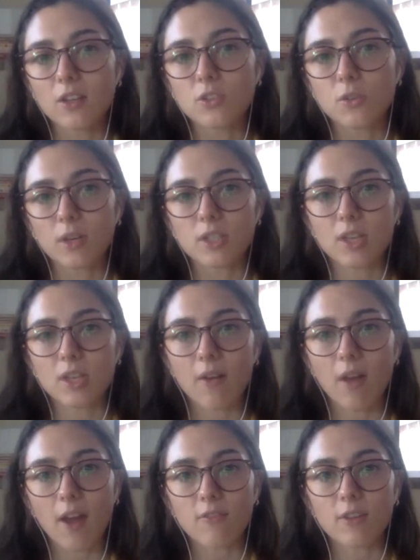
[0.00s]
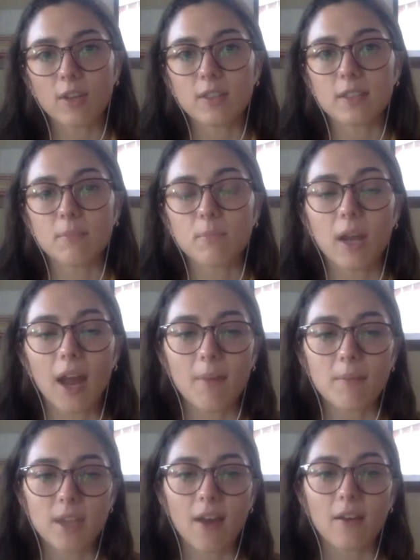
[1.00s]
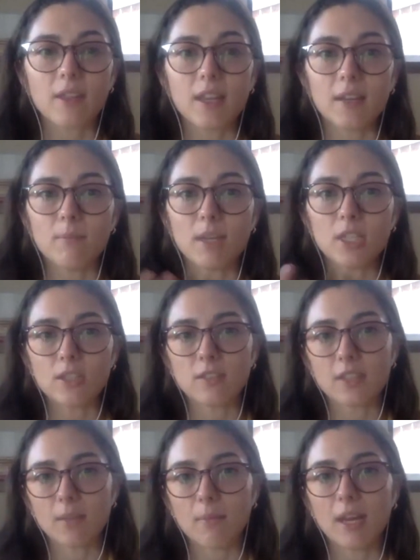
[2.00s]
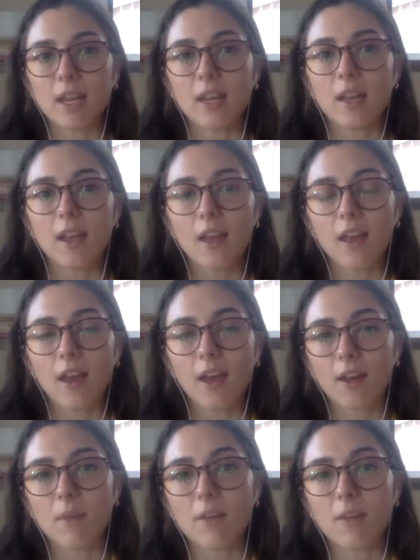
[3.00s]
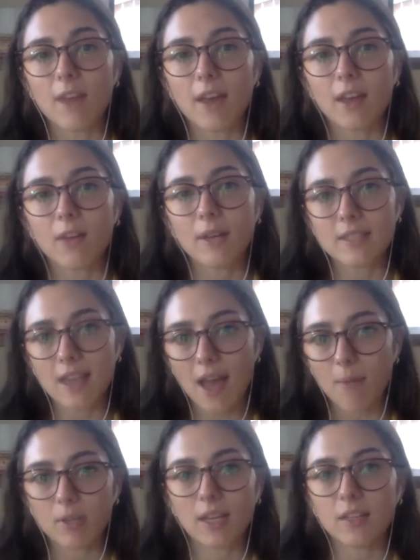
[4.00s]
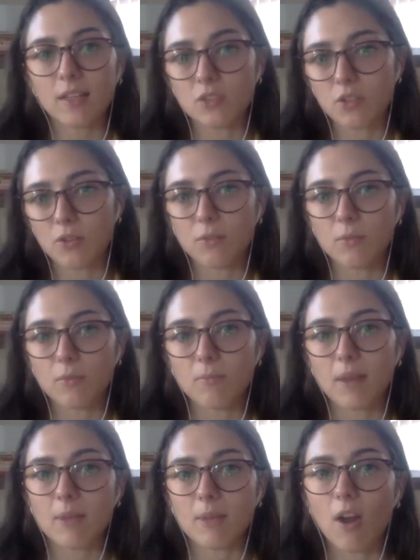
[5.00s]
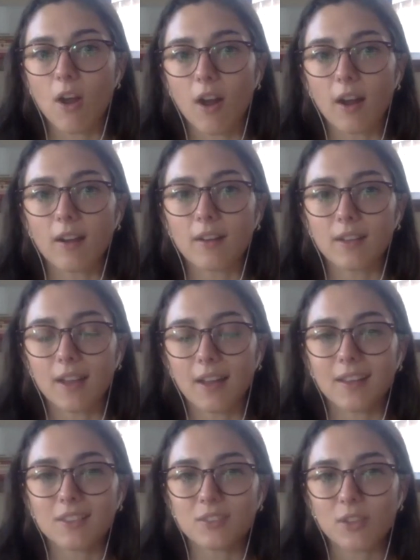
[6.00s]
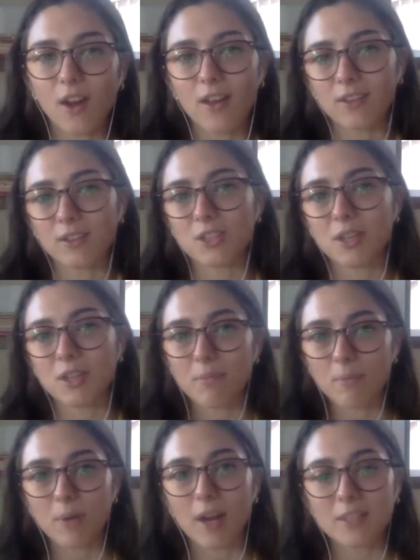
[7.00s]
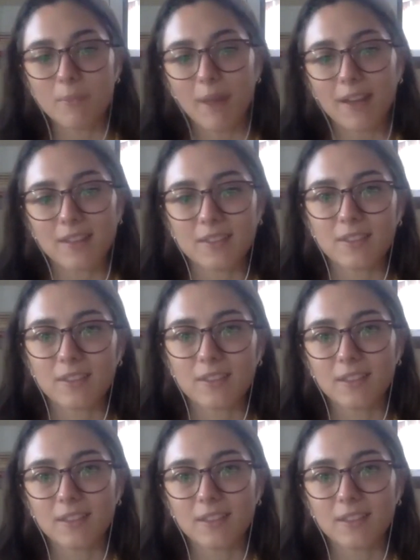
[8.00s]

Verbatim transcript: Georgetown offers and perhaps how the admissions committee evaluates applicants who maybe are scholarship prospects?